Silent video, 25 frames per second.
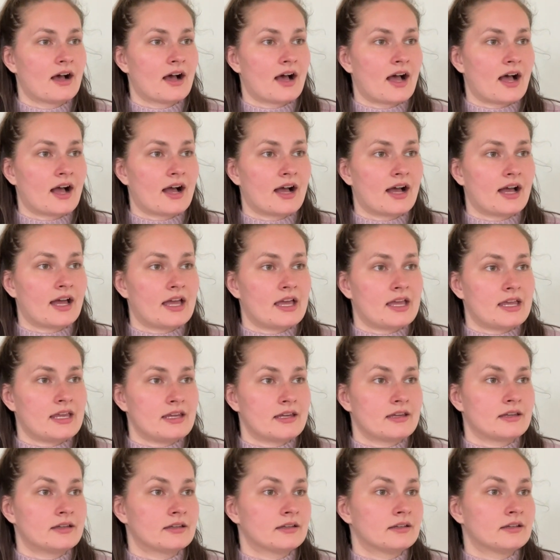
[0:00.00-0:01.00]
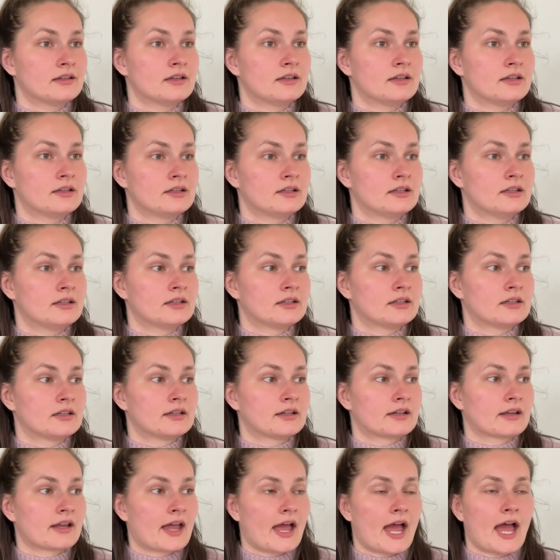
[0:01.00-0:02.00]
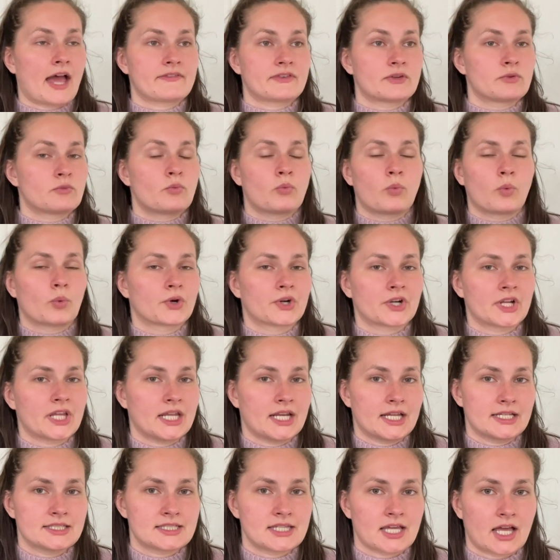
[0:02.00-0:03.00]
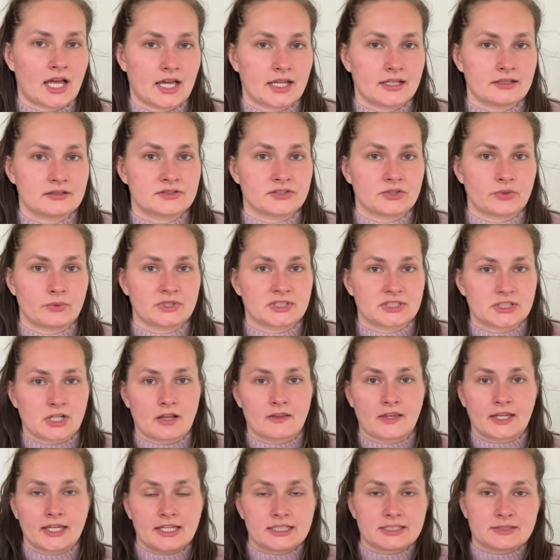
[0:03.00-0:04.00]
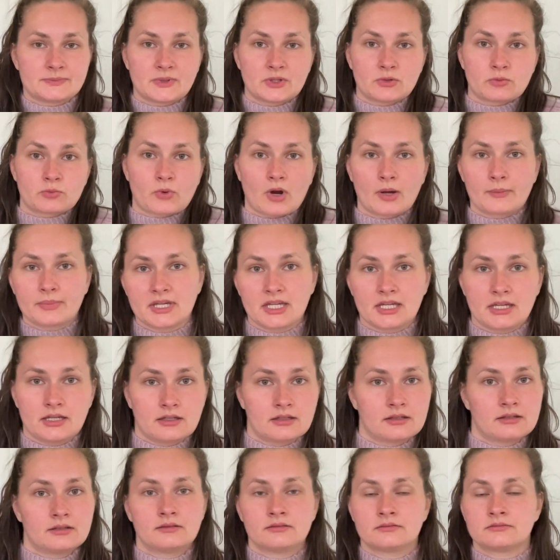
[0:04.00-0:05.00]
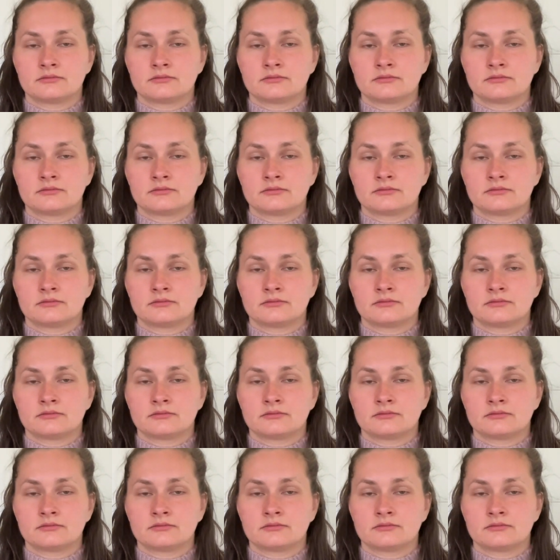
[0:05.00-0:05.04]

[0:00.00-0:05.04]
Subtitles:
I haven't worn it a ton, so it's not like it's been rubbing